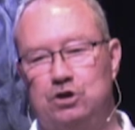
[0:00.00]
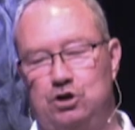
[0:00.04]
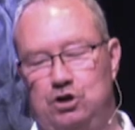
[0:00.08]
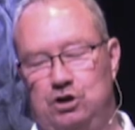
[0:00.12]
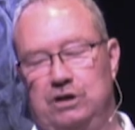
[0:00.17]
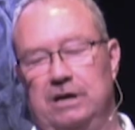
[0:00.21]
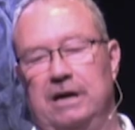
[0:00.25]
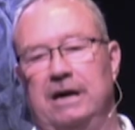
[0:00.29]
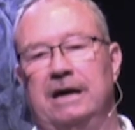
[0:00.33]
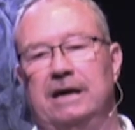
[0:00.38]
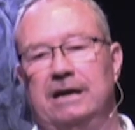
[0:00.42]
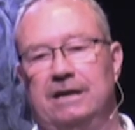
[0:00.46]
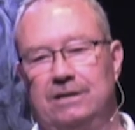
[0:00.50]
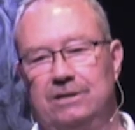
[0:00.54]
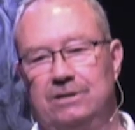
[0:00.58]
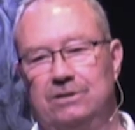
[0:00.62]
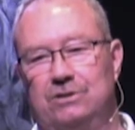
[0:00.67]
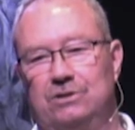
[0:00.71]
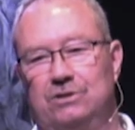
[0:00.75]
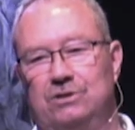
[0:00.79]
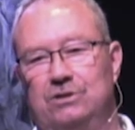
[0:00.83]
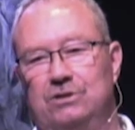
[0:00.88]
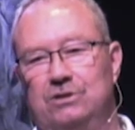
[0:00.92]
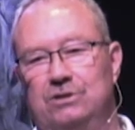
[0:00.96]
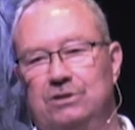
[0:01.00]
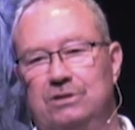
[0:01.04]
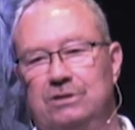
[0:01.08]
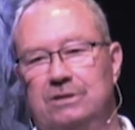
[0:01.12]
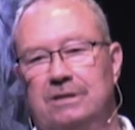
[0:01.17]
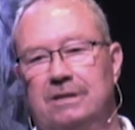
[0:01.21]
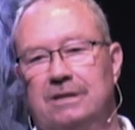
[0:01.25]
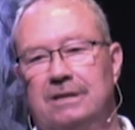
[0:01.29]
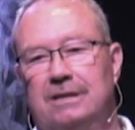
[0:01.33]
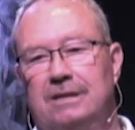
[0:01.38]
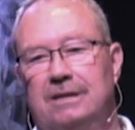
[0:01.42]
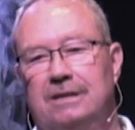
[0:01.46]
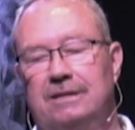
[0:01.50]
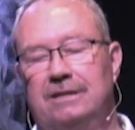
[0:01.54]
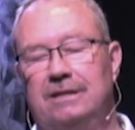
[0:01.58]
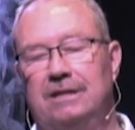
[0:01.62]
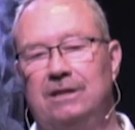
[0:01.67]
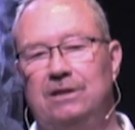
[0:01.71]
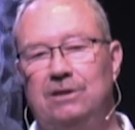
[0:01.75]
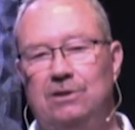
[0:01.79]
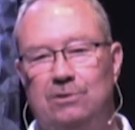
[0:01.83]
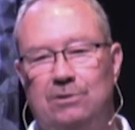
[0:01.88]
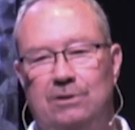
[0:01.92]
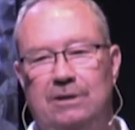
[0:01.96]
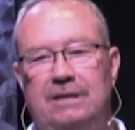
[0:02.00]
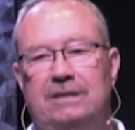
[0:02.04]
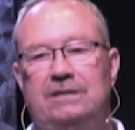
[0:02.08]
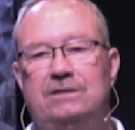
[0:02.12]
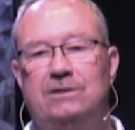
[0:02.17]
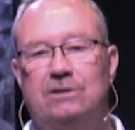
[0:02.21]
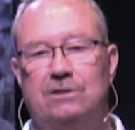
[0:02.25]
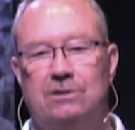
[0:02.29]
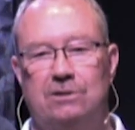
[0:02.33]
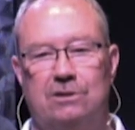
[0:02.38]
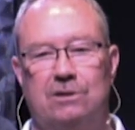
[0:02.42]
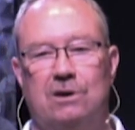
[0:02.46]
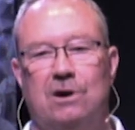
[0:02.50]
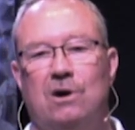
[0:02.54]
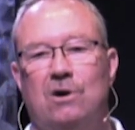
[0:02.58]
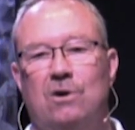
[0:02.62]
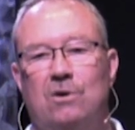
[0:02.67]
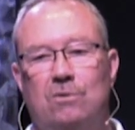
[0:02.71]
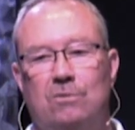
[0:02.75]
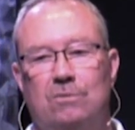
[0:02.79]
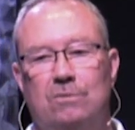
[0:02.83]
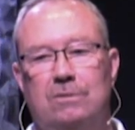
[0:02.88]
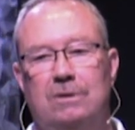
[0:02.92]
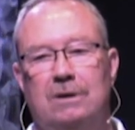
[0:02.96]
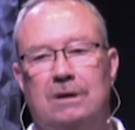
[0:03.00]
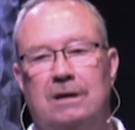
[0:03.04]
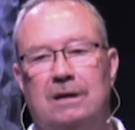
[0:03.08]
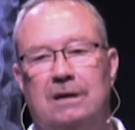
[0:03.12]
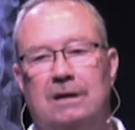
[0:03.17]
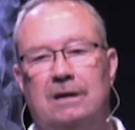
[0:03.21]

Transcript: change, then you need to know